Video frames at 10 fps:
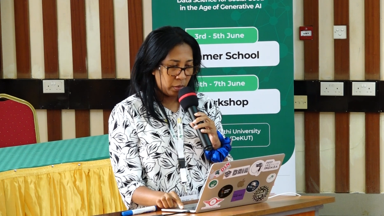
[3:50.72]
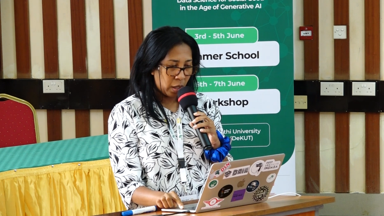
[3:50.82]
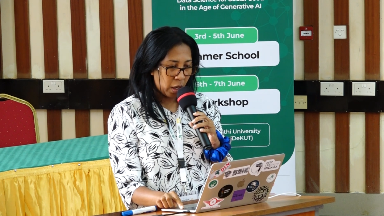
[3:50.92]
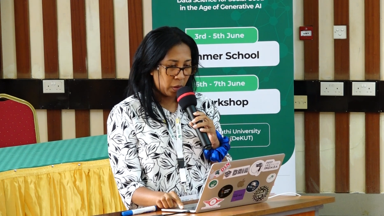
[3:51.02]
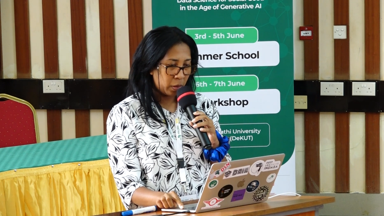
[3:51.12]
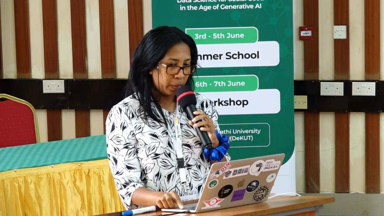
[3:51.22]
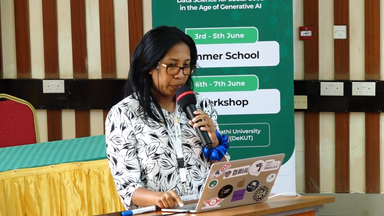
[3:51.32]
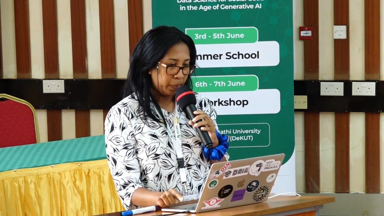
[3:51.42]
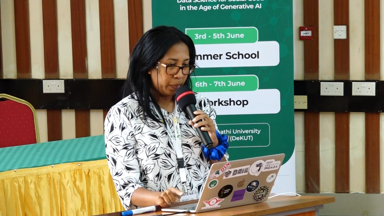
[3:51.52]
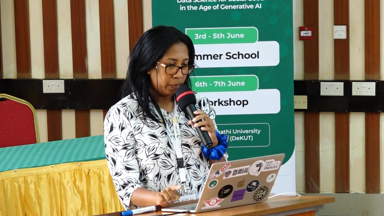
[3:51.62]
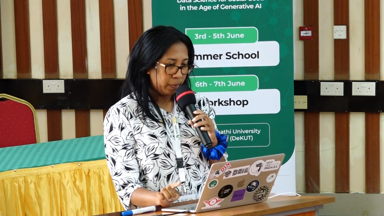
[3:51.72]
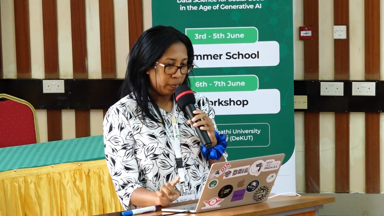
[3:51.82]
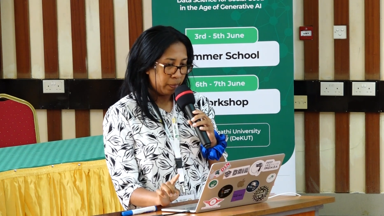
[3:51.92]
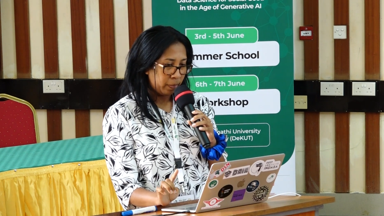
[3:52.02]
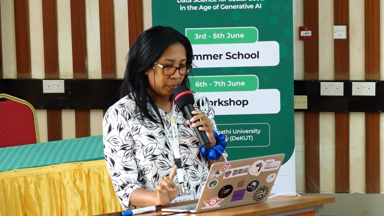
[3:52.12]
Our
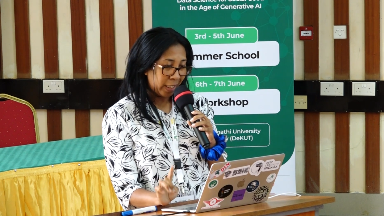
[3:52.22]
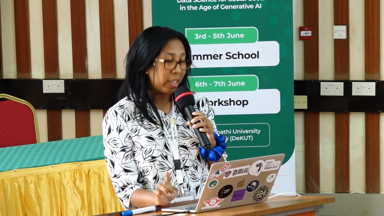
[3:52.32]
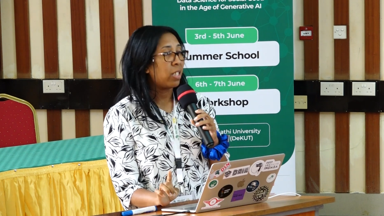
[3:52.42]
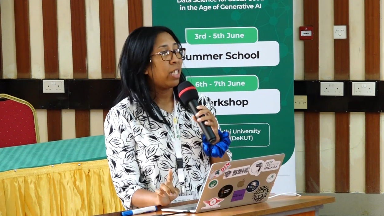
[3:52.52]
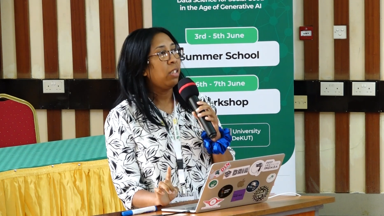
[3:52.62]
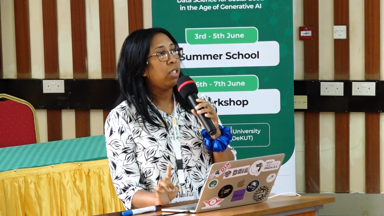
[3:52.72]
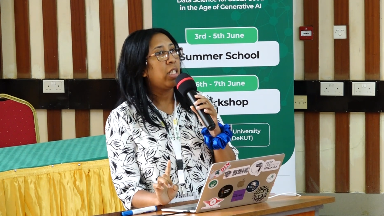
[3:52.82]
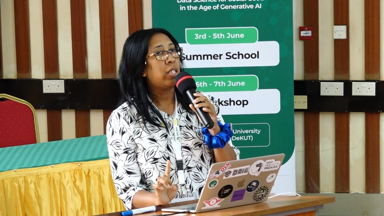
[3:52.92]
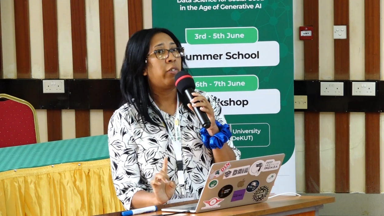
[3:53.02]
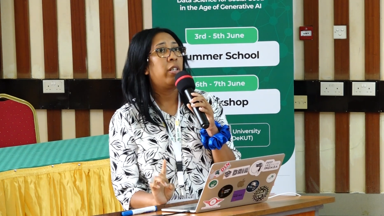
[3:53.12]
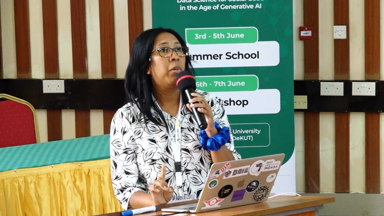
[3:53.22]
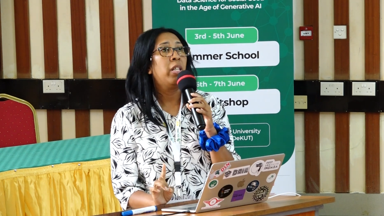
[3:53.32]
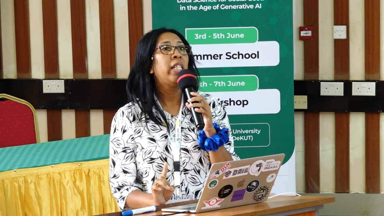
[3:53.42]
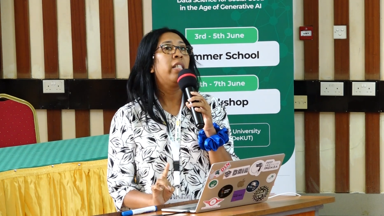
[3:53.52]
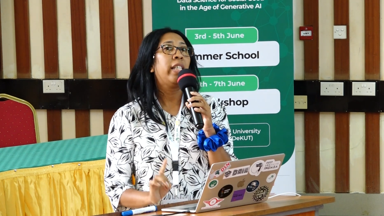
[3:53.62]
dataset is available
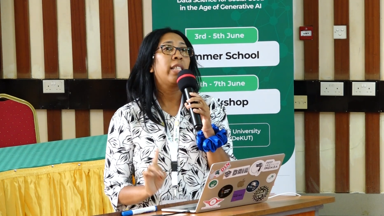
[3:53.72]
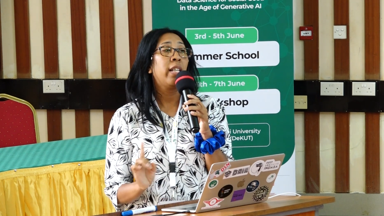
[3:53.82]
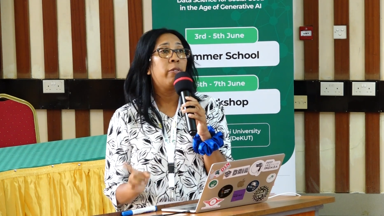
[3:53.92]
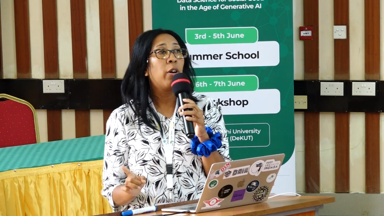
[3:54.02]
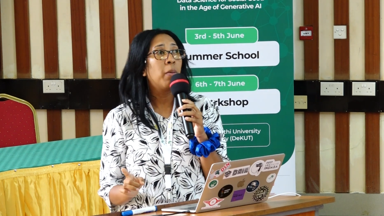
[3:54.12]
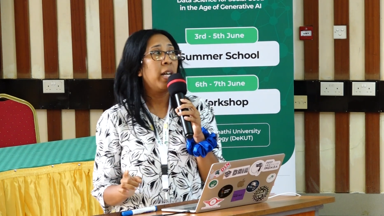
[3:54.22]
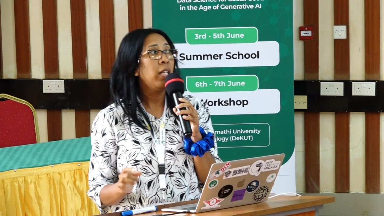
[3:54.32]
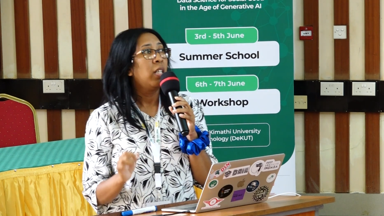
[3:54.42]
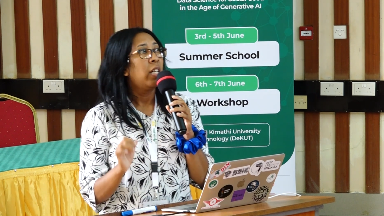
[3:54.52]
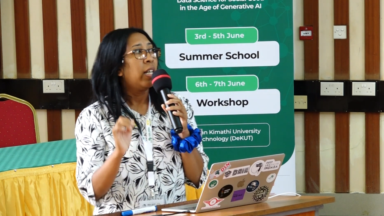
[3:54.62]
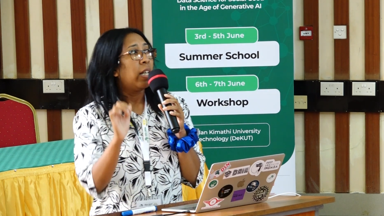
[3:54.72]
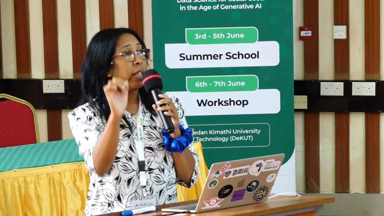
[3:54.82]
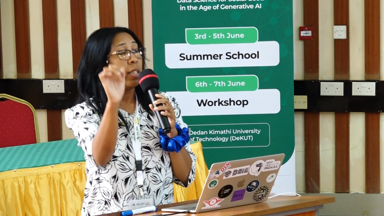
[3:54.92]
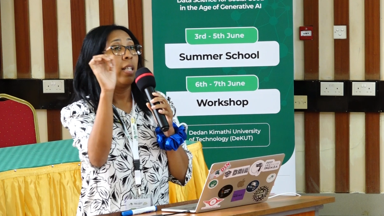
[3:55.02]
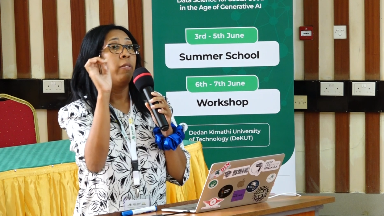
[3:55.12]
in an Excel format
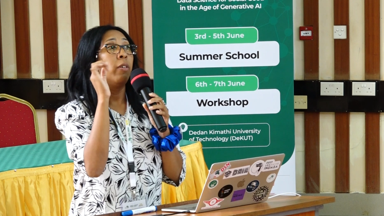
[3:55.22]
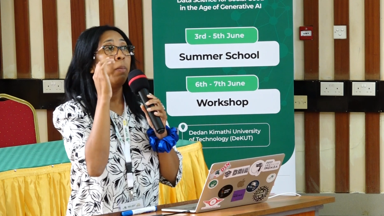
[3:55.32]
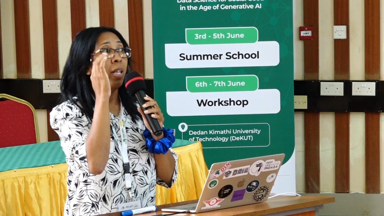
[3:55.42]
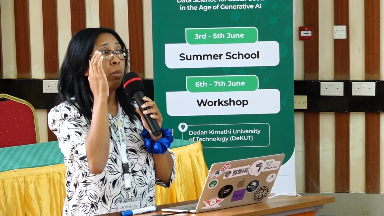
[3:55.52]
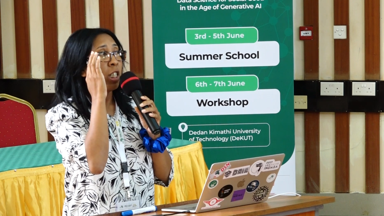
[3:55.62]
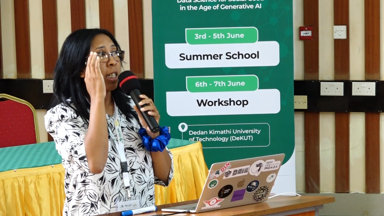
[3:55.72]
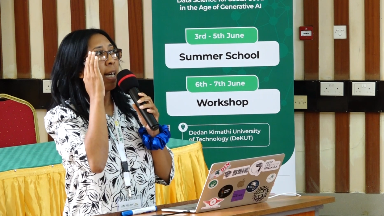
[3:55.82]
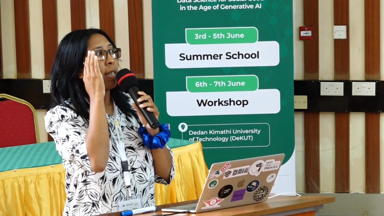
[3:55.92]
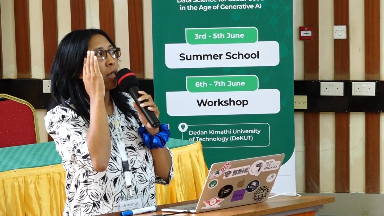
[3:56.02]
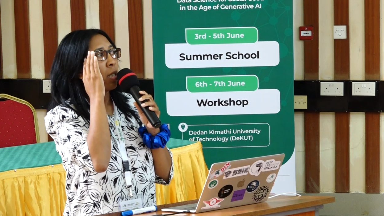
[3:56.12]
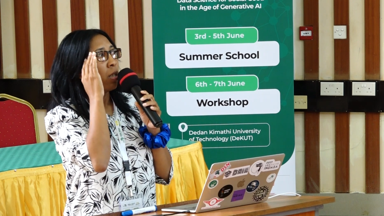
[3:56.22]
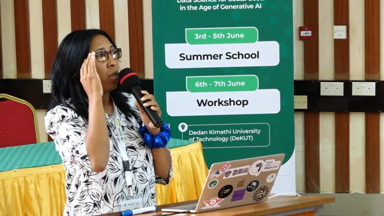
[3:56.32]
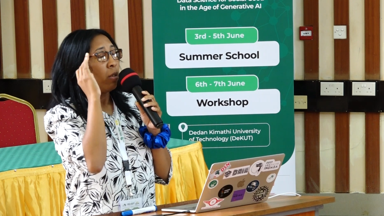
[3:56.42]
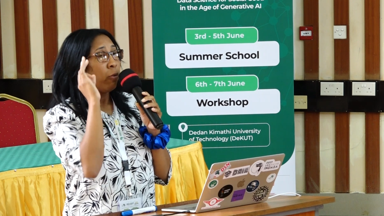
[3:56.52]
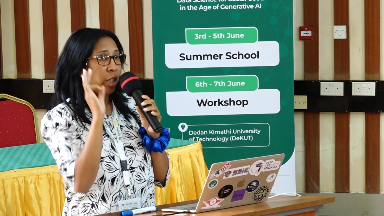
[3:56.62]
which has
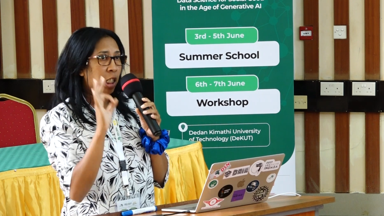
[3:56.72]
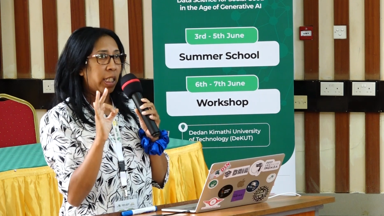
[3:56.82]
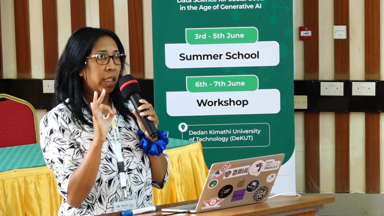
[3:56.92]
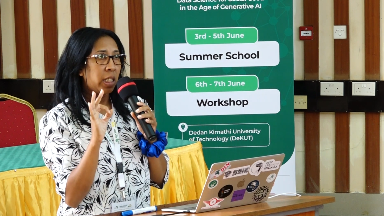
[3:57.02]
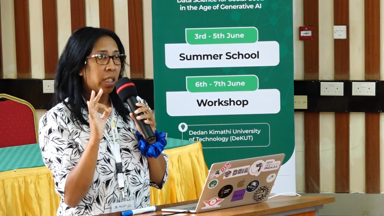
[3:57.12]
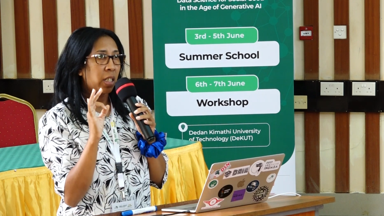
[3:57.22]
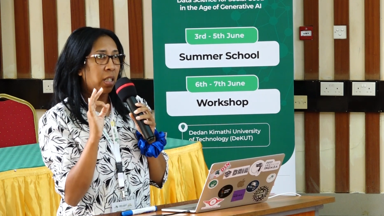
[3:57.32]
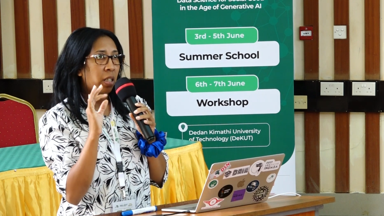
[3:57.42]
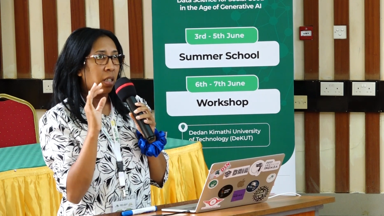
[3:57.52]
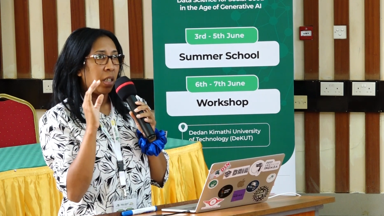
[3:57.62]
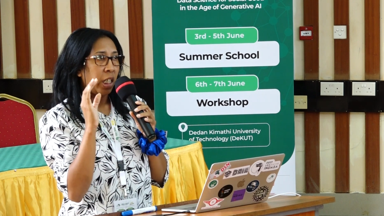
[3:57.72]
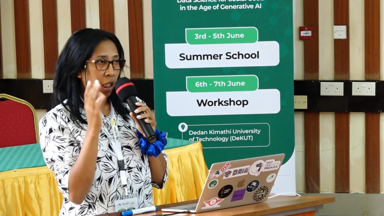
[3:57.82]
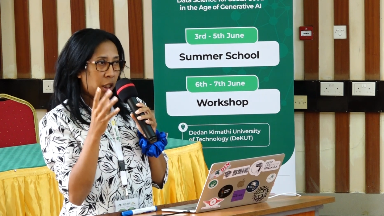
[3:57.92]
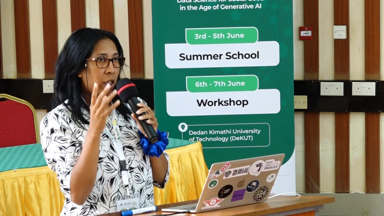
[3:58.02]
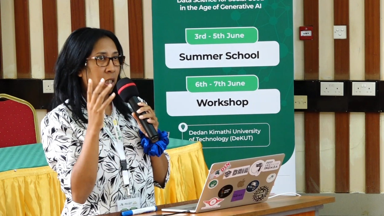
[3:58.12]
3 sheets,
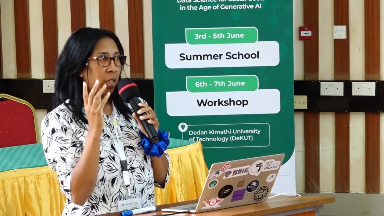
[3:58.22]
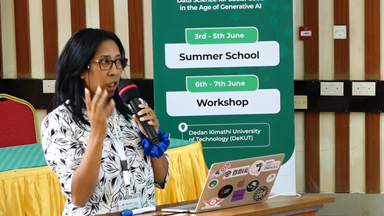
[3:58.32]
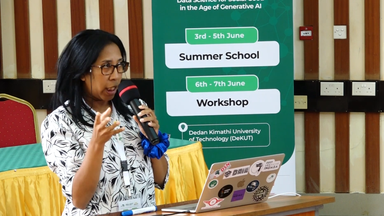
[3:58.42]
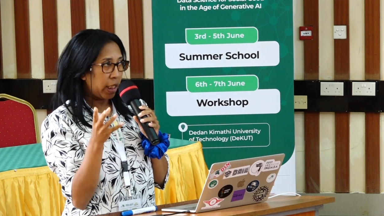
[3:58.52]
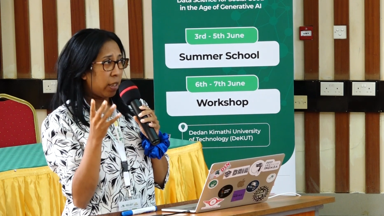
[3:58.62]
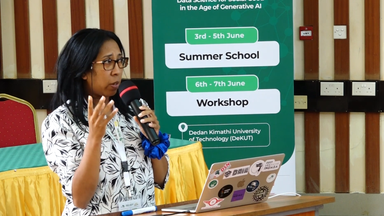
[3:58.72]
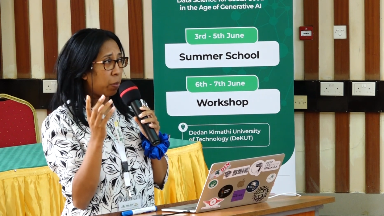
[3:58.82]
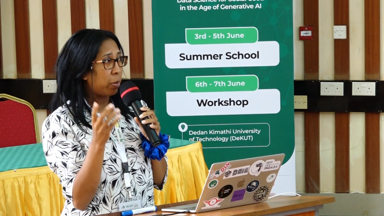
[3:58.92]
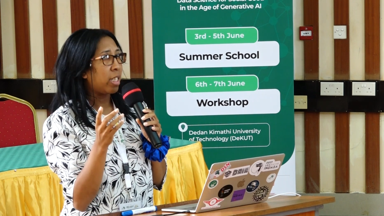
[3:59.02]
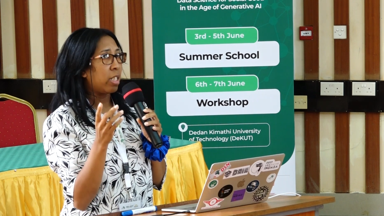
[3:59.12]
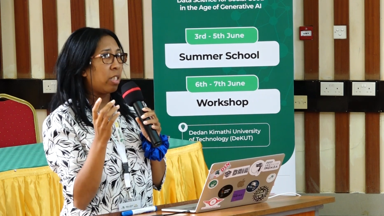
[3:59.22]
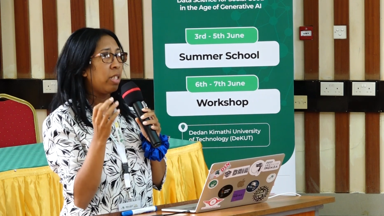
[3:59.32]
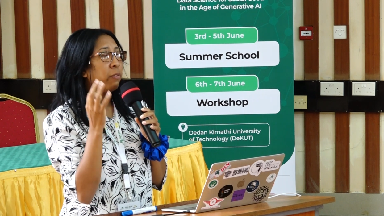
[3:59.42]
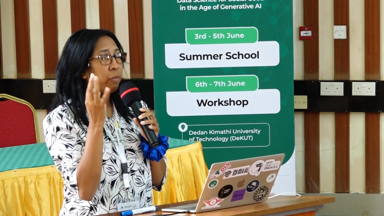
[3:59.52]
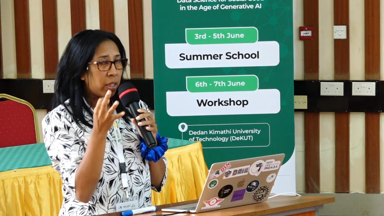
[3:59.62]
each sheet representing 3